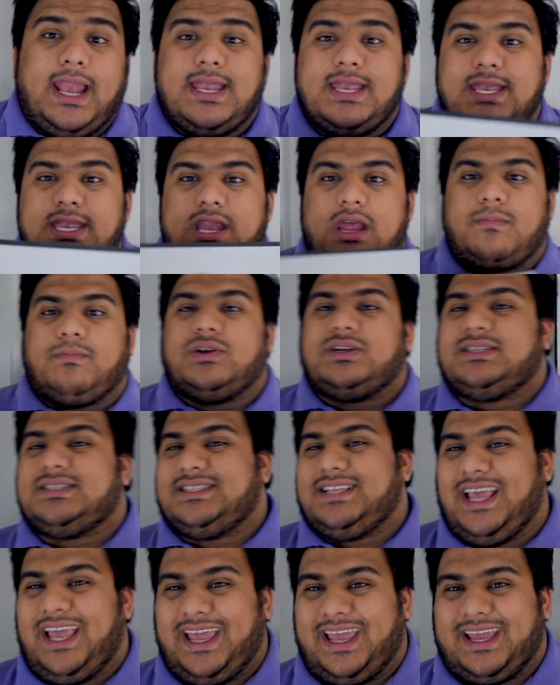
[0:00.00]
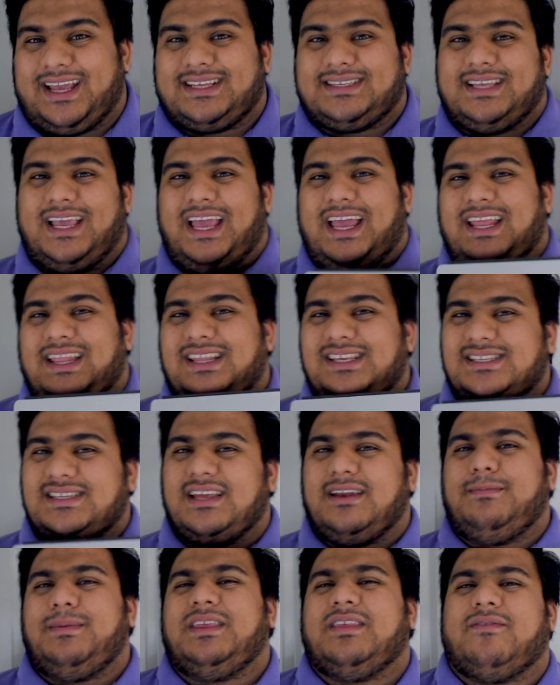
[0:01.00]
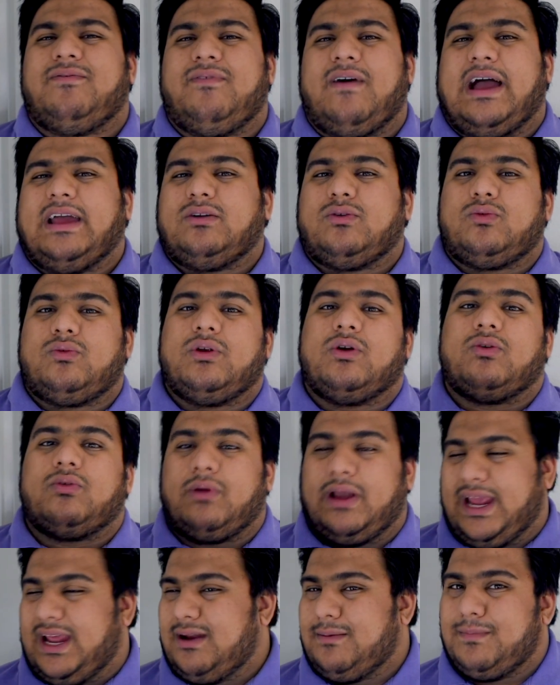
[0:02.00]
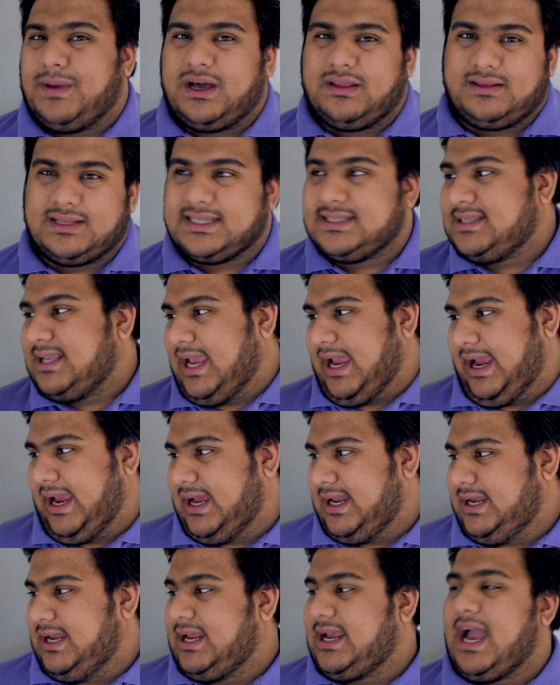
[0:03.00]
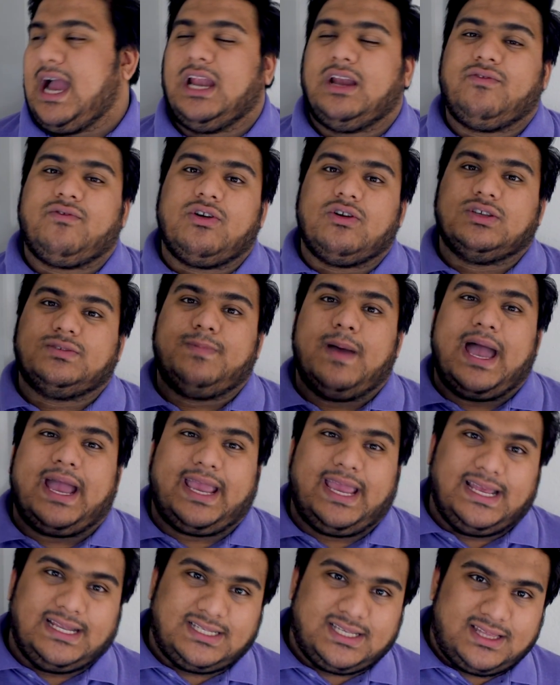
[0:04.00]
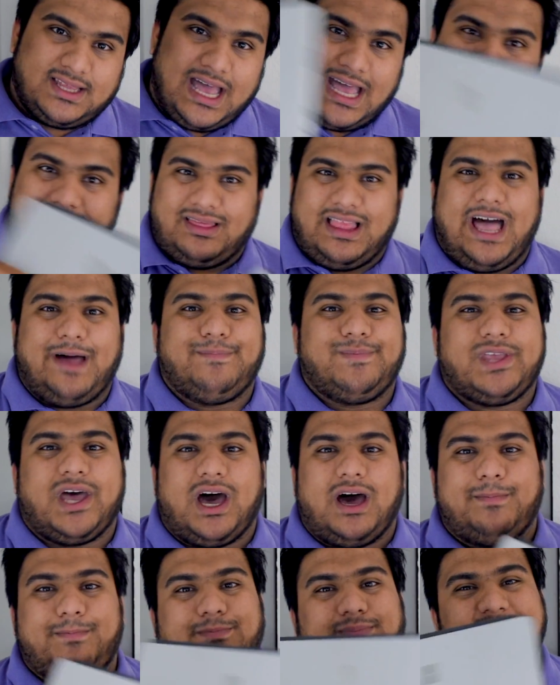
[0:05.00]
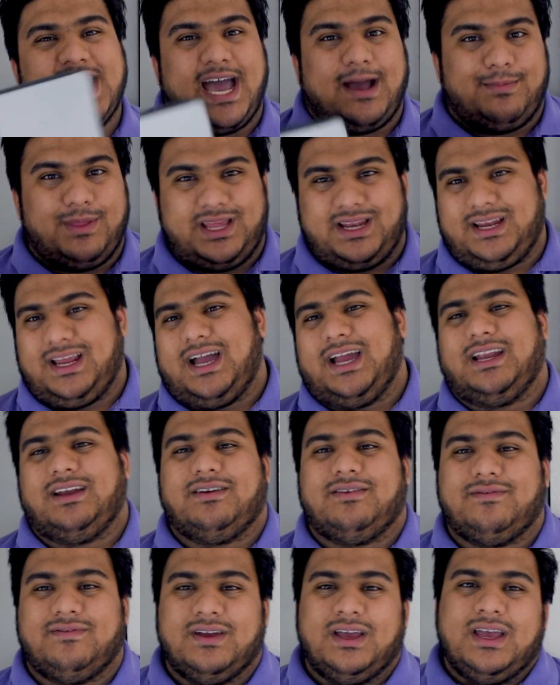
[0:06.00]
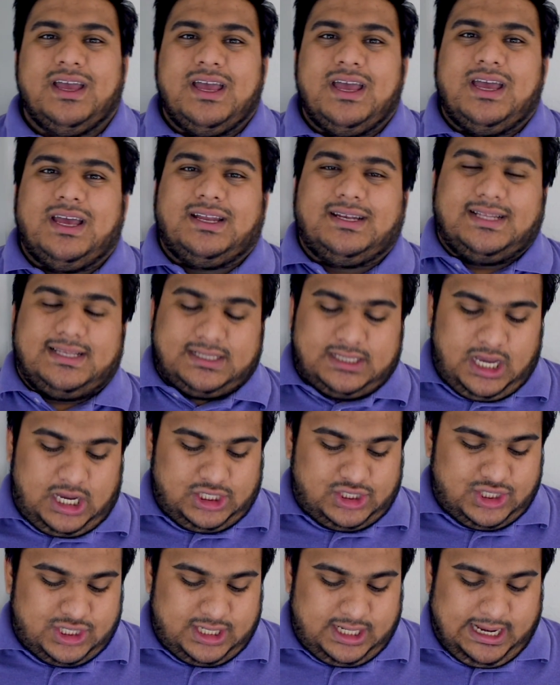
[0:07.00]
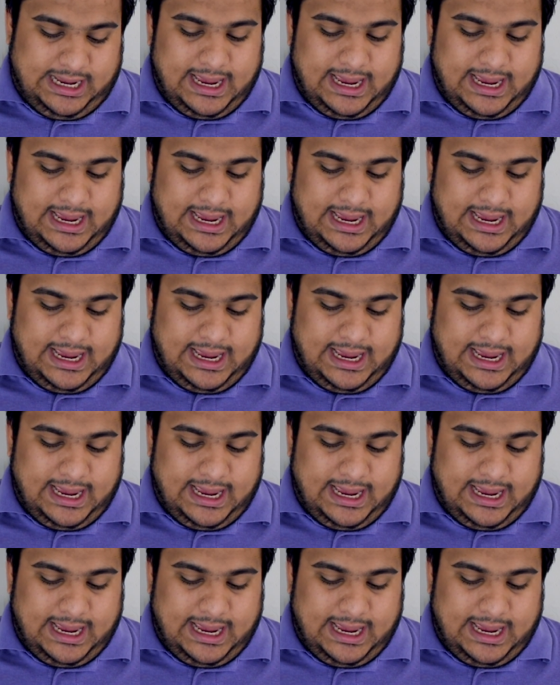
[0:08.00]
Number 6, and this is going to be the final real rant about this, and it kind of goes back into that laptop, tablet kind of discussion.